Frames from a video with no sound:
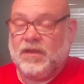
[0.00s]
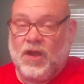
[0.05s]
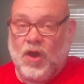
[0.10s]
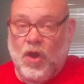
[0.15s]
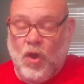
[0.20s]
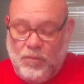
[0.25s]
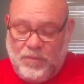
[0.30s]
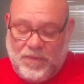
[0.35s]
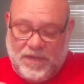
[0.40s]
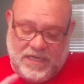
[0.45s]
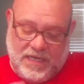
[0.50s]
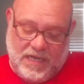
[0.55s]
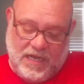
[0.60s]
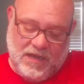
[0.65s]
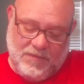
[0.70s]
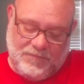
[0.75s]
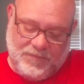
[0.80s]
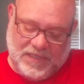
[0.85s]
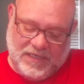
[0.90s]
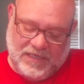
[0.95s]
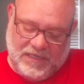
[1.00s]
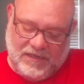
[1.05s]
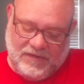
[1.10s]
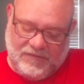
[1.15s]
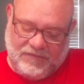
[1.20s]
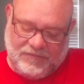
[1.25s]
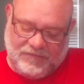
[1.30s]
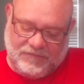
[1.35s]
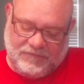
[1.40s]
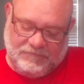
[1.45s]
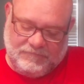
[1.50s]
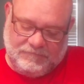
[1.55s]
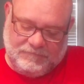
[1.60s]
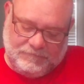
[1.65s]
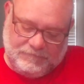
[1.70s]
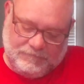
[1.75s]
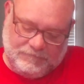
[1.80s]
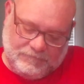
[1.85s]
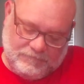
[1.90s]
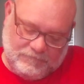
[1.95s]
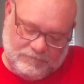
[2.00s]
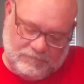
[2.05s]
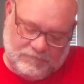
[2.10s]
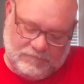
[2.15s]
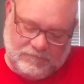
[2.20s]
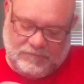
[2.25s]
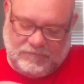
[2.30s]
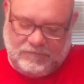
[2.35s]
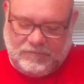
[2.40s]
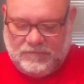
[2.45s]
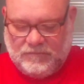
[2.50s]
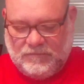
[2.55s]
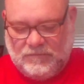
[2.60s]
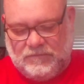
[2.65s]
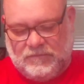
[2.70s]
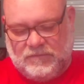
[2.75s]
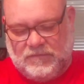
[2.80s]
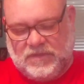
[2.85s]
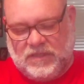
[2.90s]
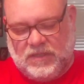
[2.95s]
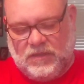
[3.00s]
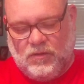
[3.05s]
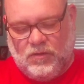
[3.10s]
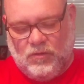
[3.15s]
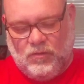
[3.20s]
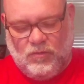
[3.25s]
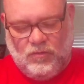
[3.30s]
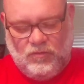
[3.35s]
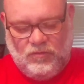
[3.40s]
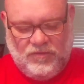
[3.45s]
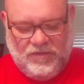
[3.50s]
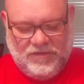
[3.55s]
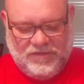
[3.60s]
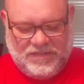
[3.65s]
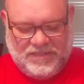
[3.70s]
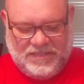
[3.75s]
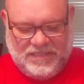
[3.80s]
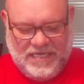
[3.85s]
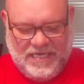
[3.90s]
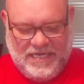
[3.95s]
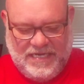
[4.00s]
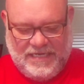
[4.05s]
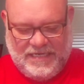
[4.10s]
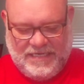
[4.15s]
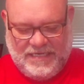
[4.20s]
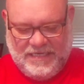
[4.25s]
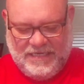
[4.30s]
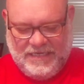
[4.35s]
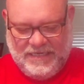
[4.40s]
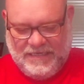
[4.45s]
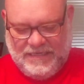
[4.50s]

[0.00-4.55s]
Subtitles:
opened up enough to hold the snake.